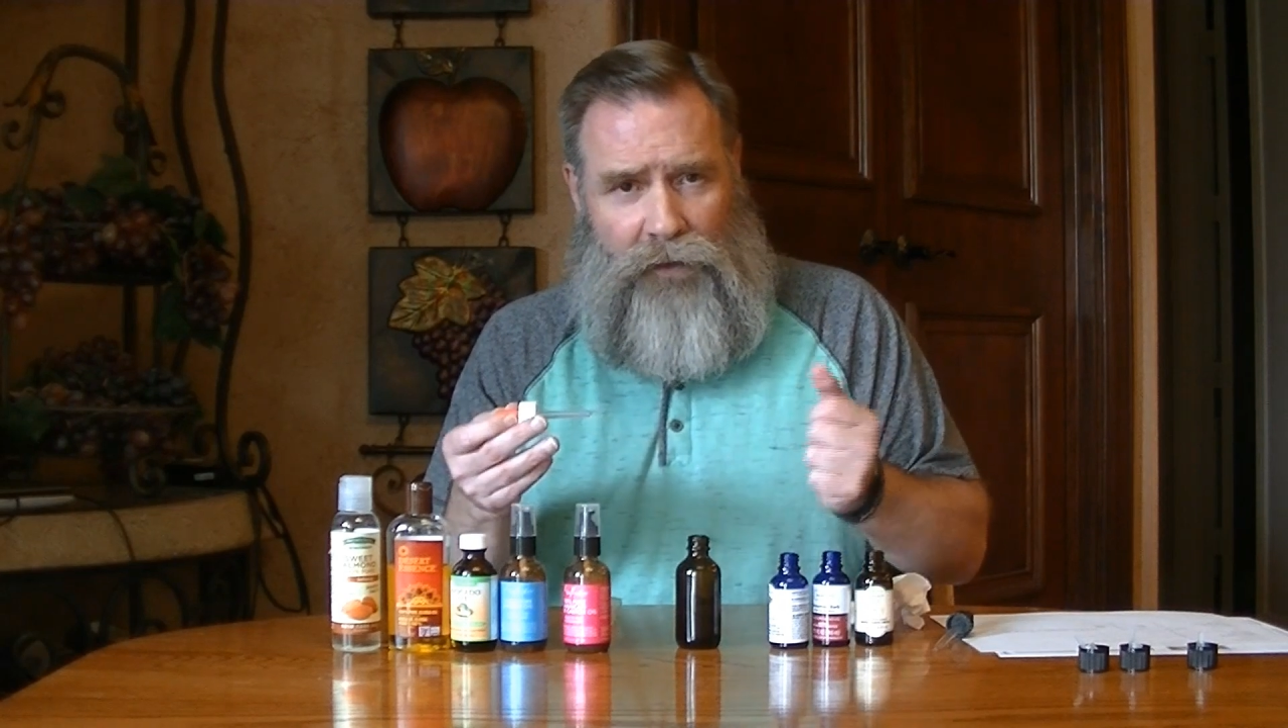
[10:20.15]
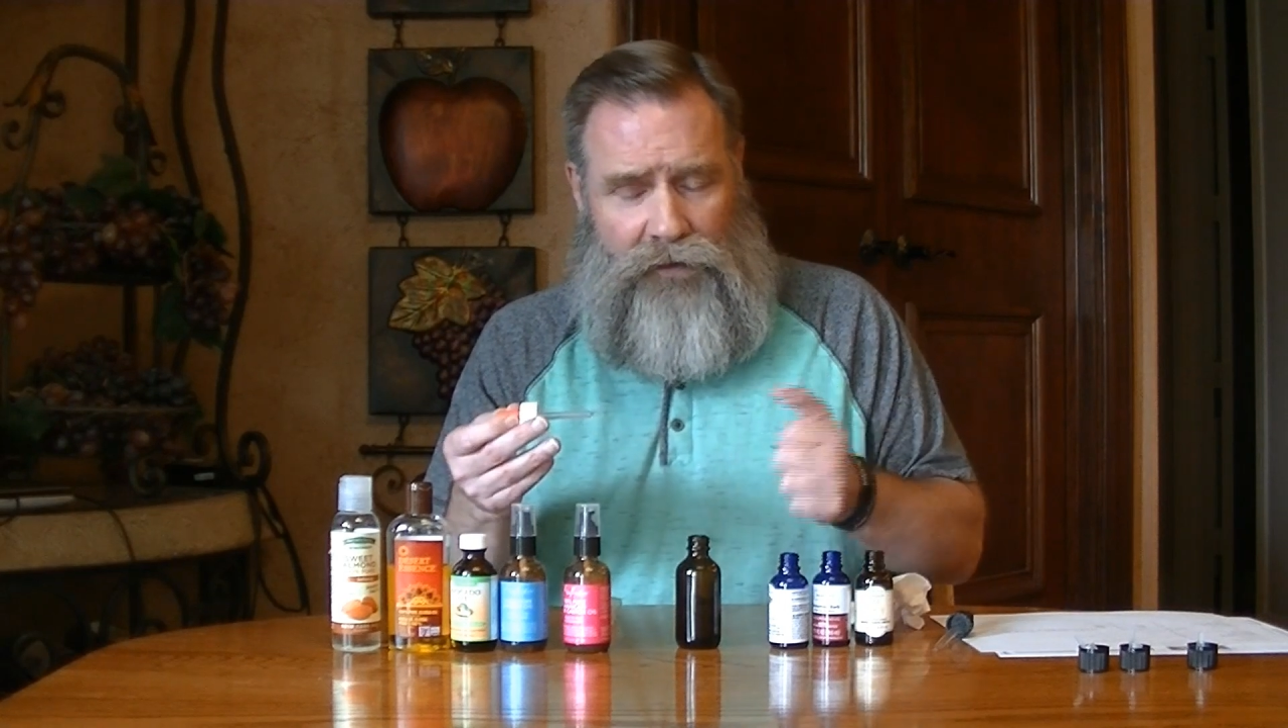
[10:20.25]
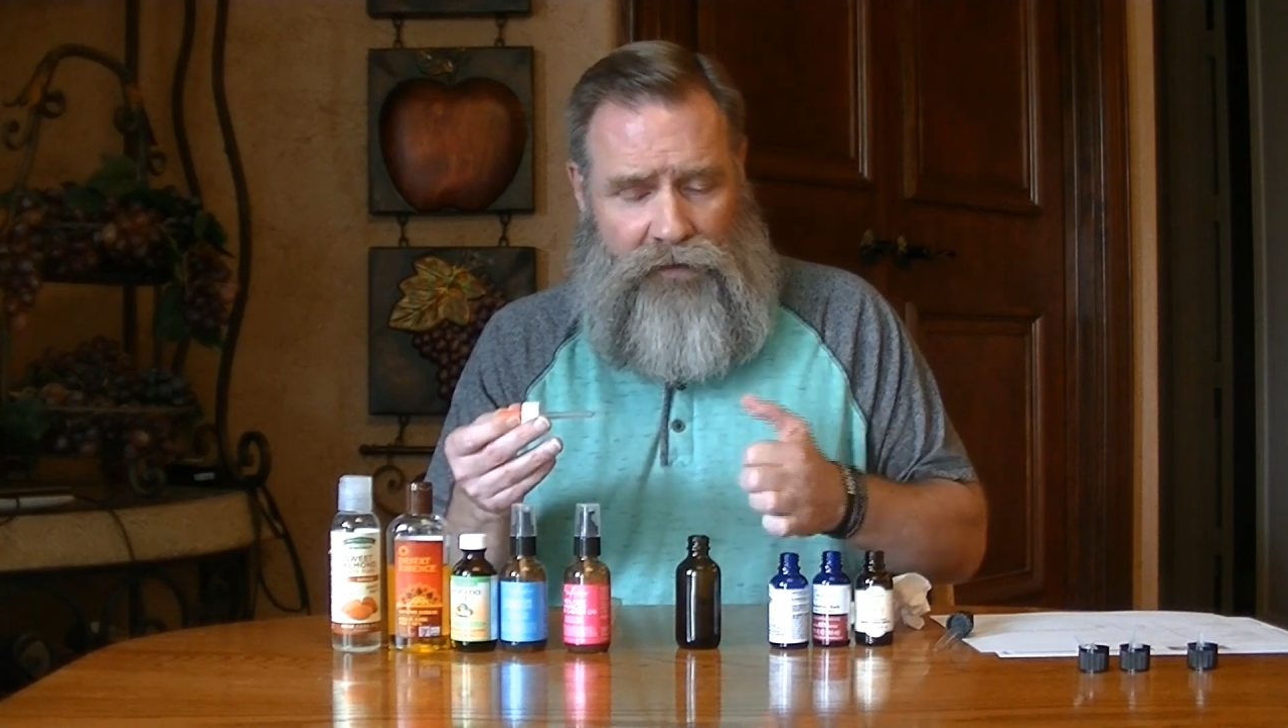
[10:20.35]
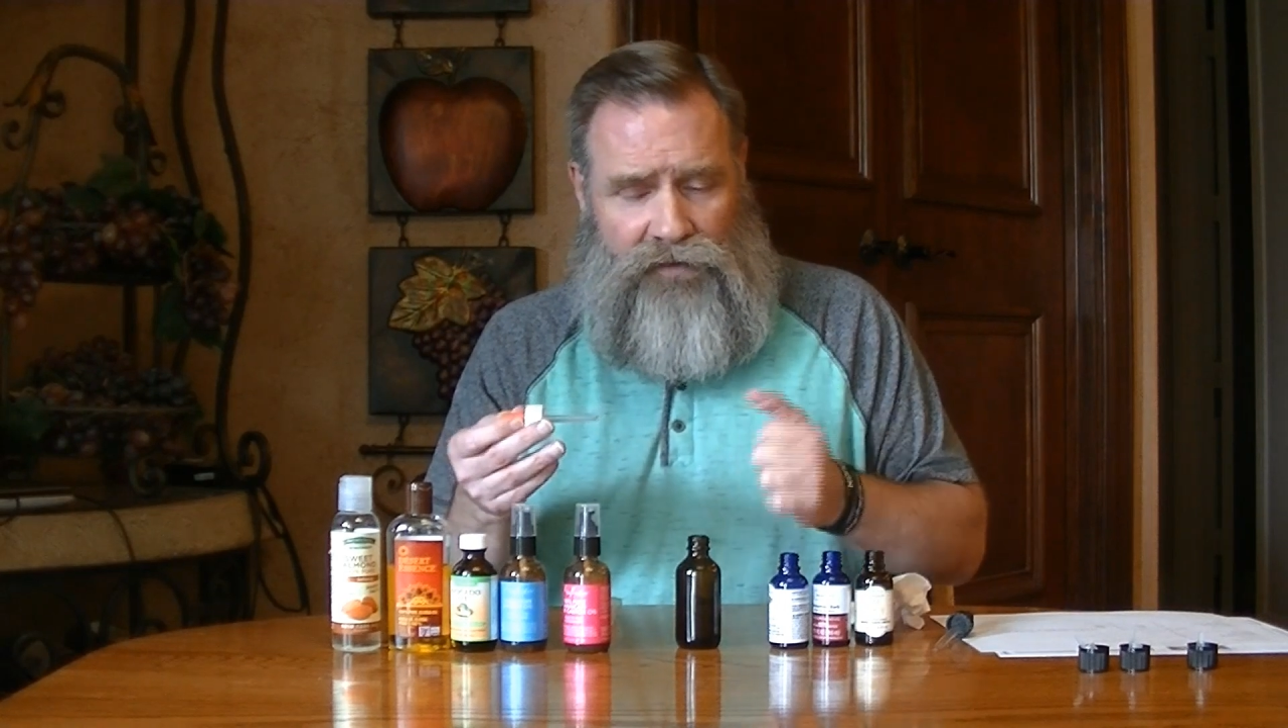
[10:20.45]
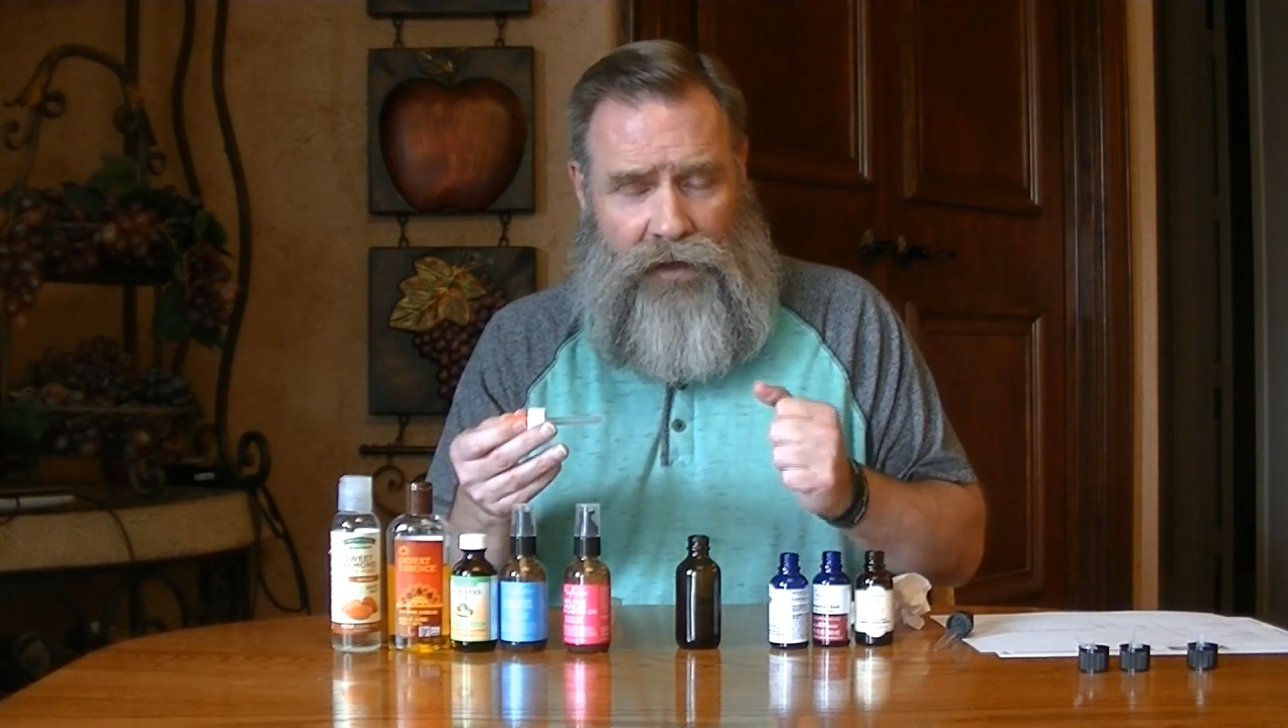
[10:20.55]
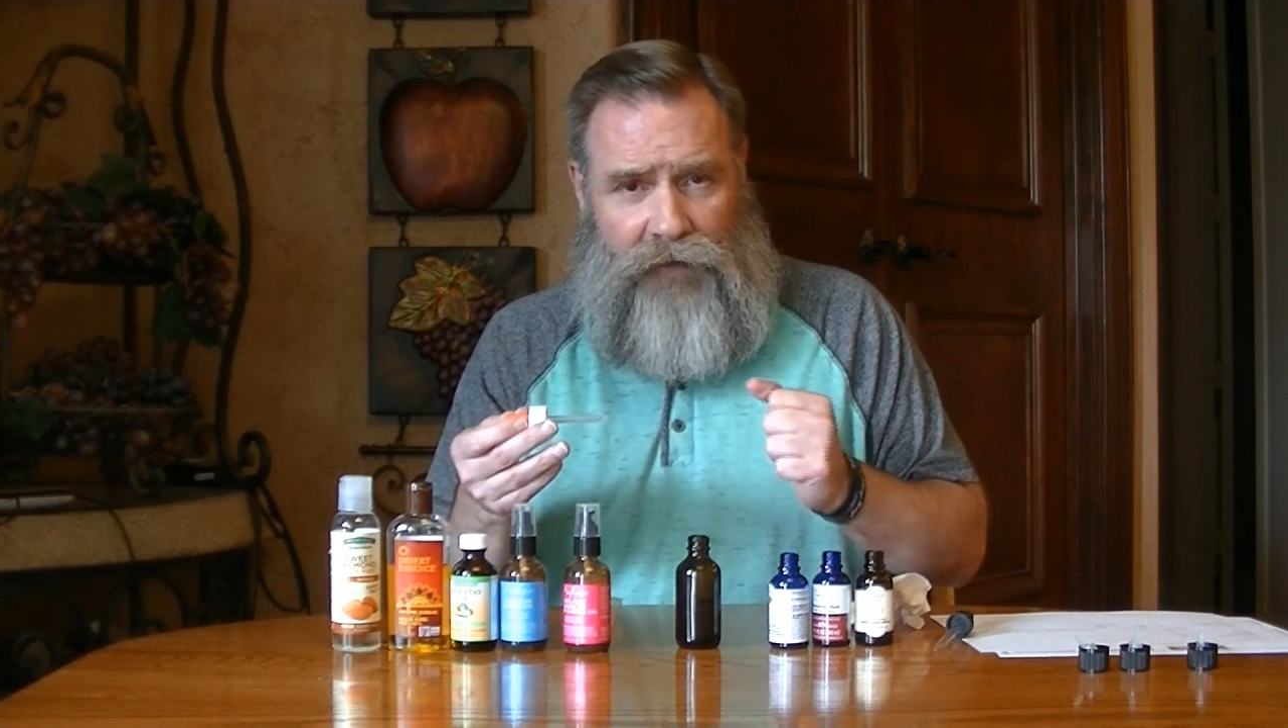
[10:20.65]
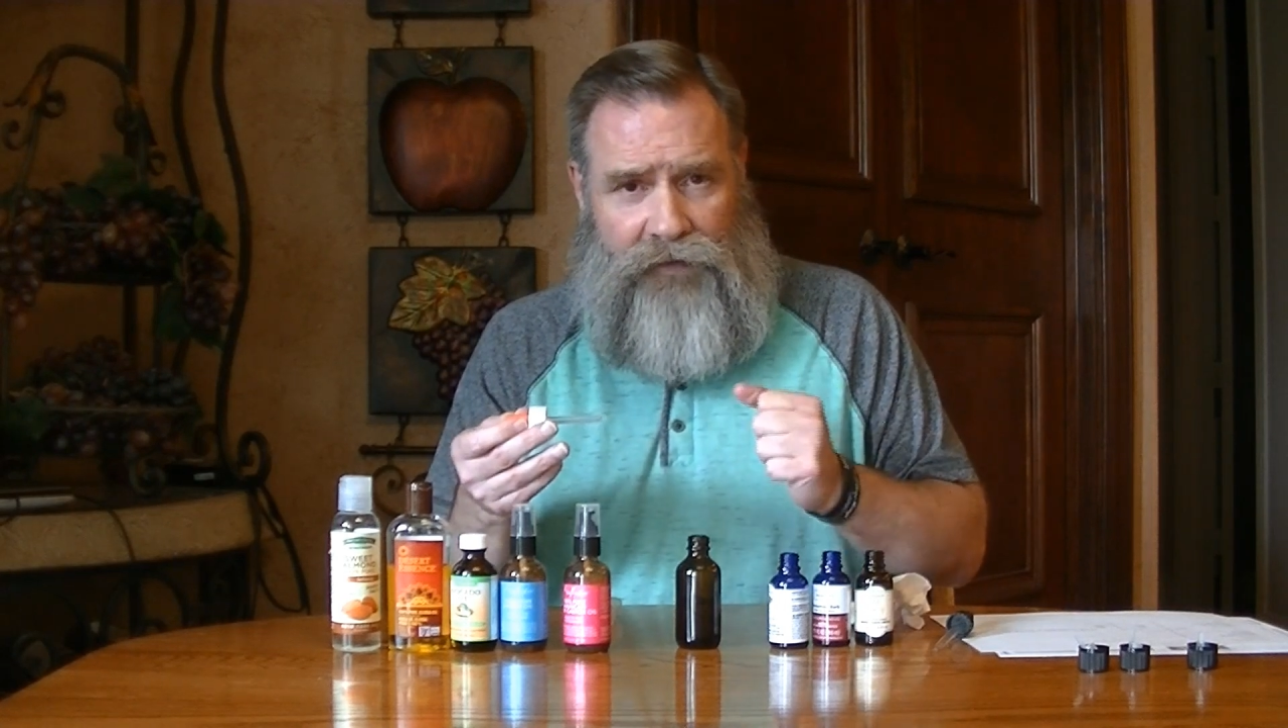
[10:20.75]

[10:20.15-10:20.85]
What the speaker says: your stuff,